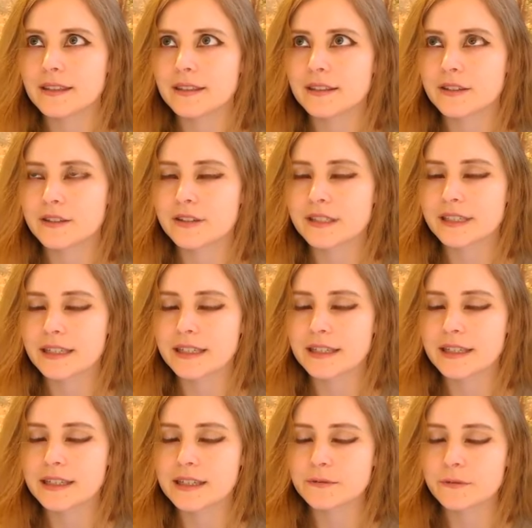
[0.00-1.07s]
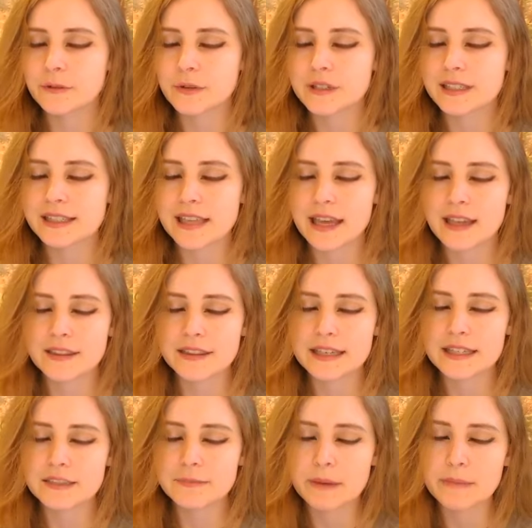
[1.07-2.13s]
There's an influence that
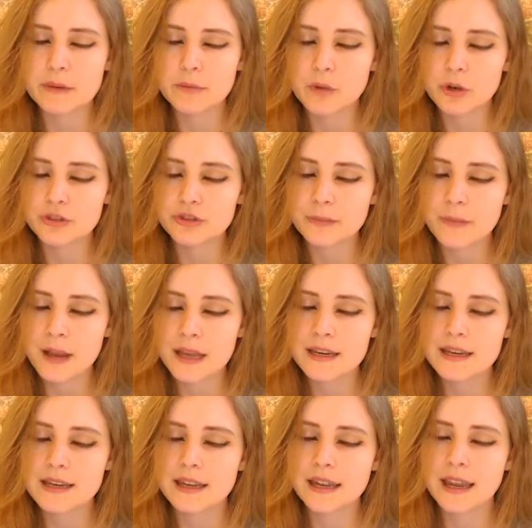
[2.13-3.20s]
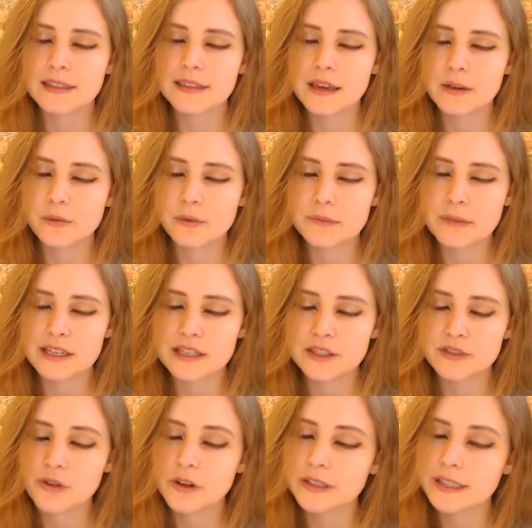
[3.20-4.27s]
things may be more dramatic and that we may
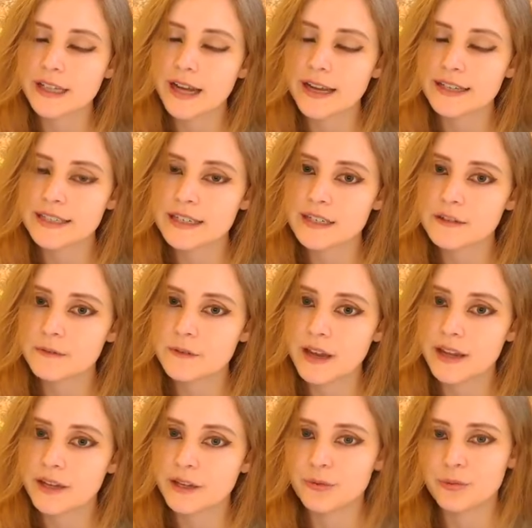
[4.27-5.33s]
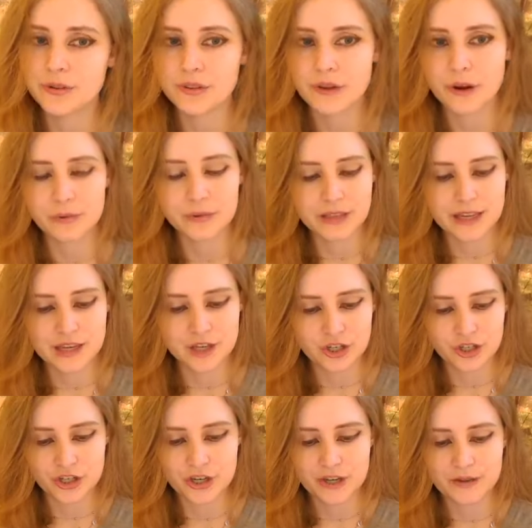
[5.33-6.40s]
strongly identify with our
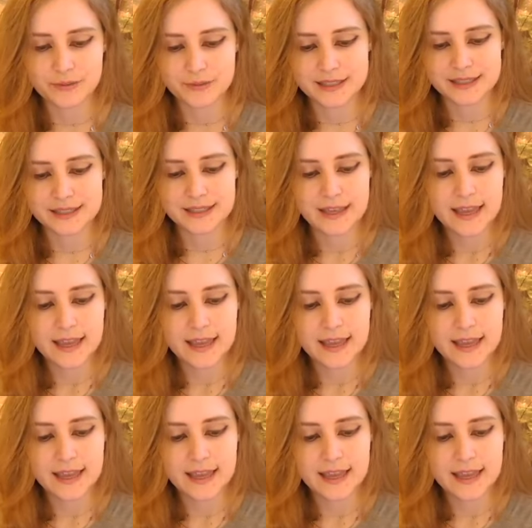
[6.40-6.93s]
relationships.